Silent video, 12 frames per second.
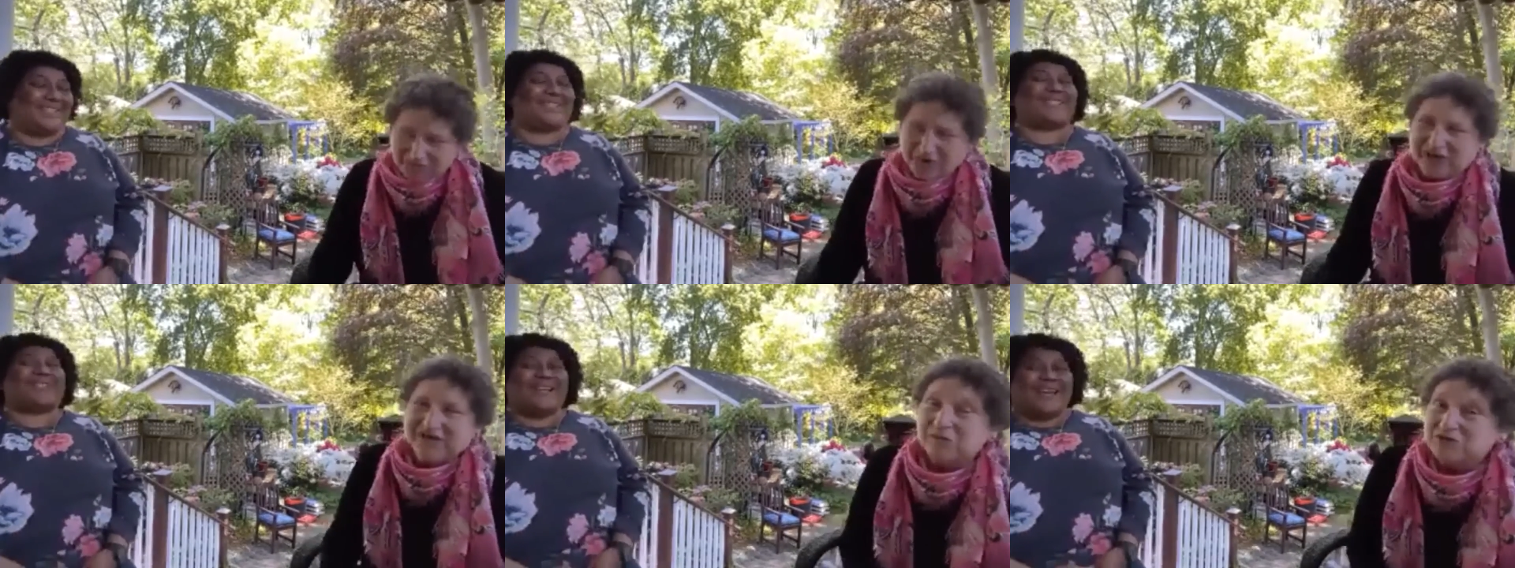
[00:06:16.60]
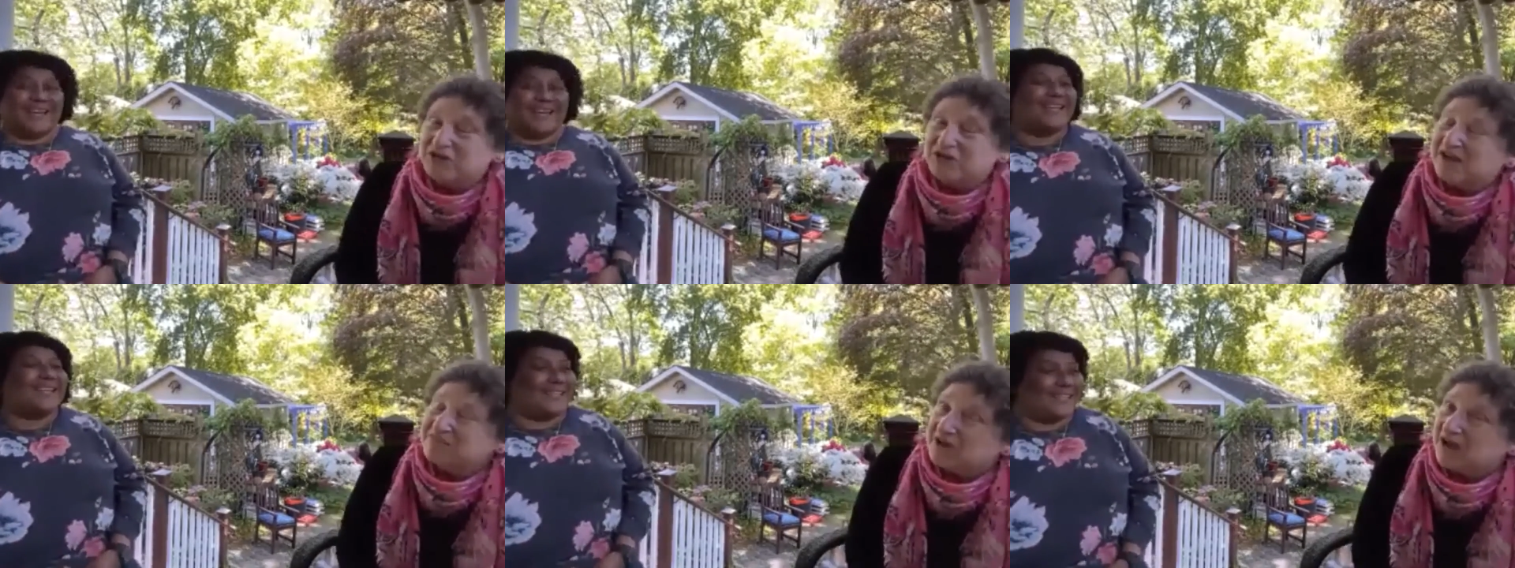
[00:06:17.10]
Speaker 1: right? Which
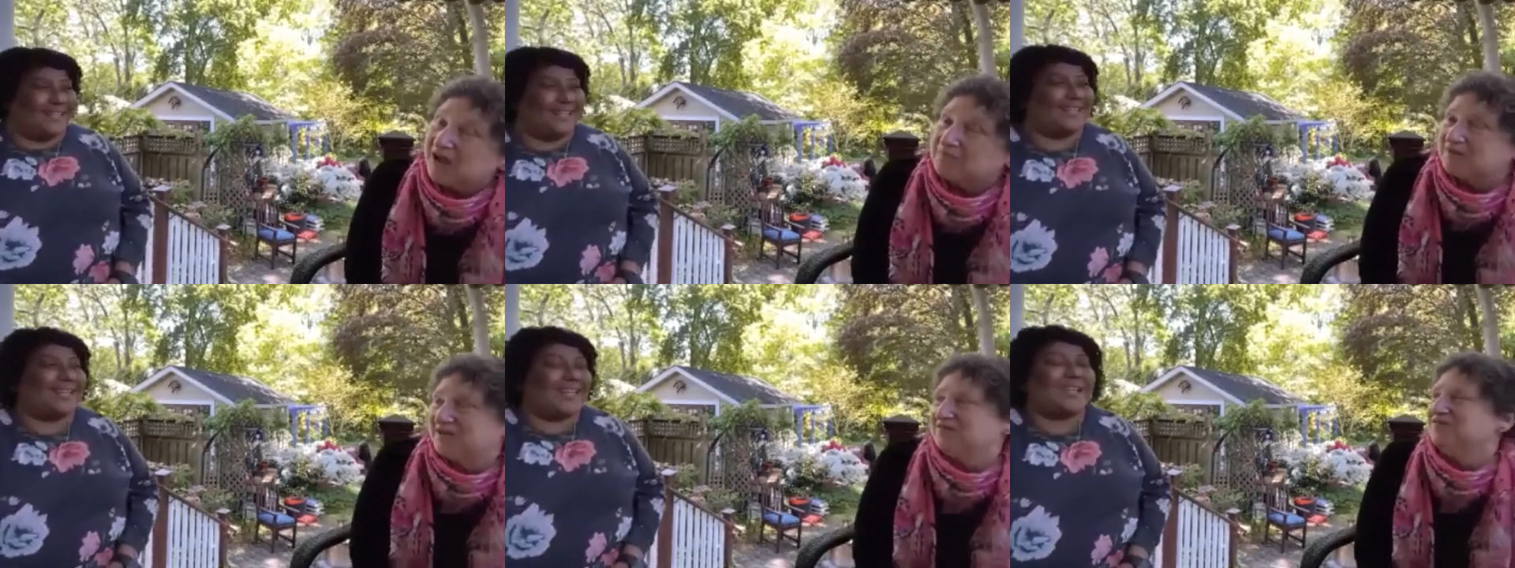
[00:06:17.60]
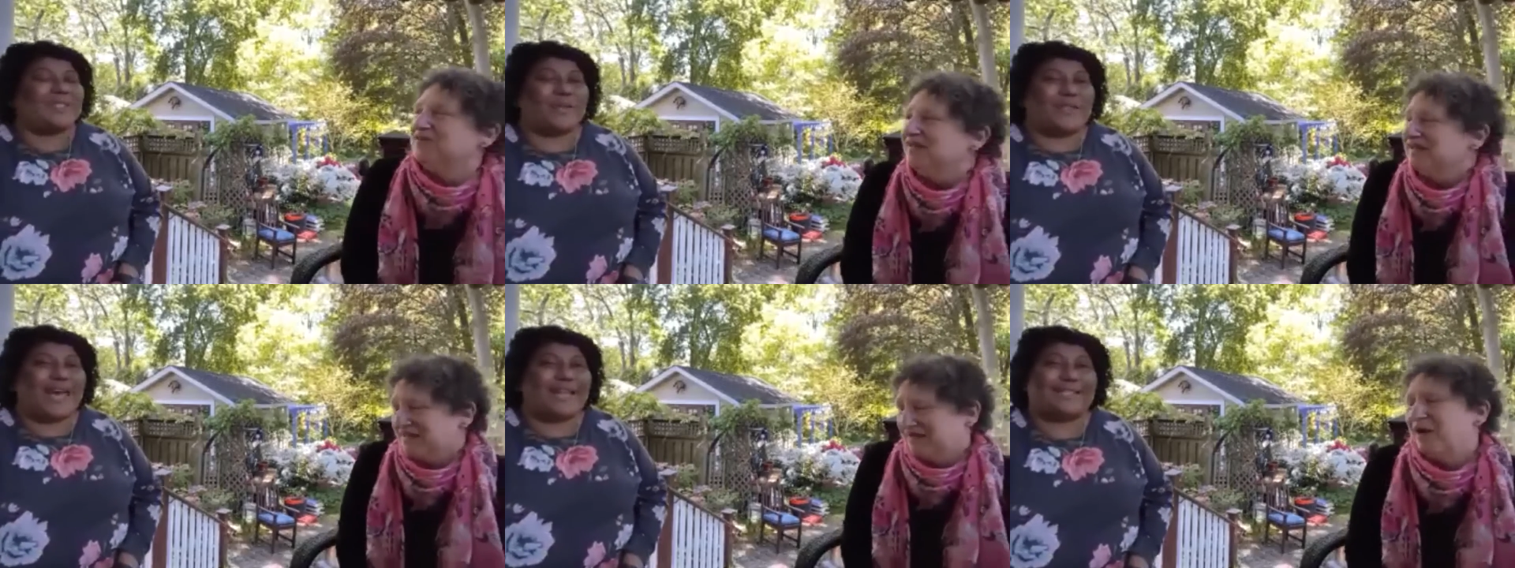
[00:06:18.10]
you have a copy of.
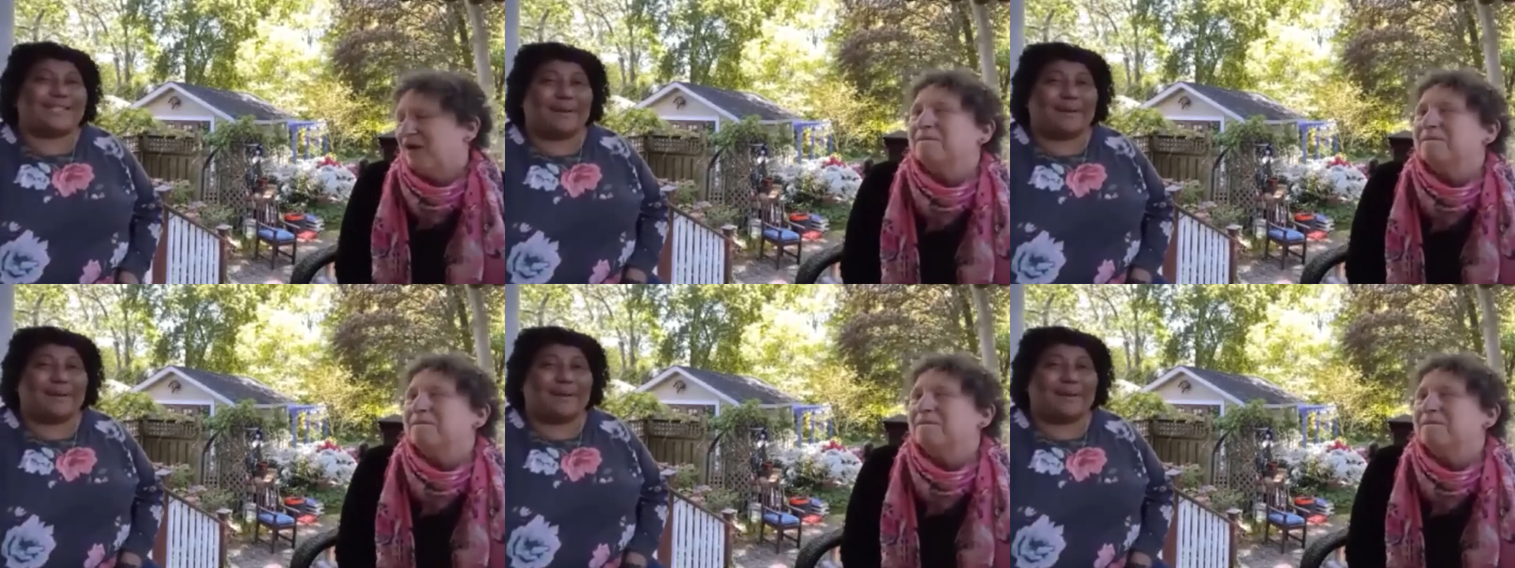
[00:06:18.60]
So that right.